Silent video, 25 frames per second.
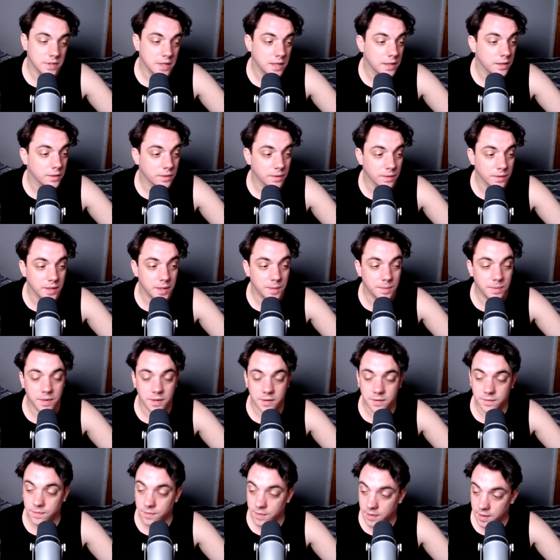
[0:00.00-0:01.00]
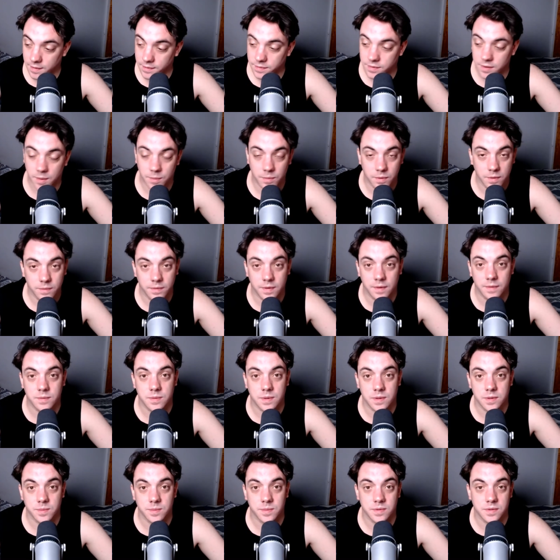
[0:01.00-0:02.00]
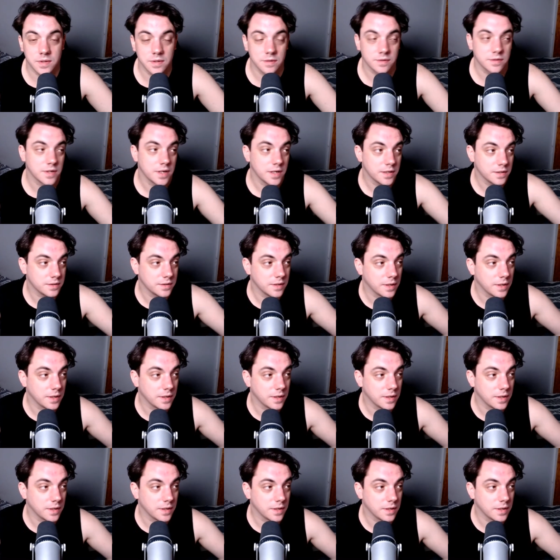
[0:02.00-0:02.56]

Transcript: Sadly, I couldn't get PS5, so I moved over to Xbox Series S.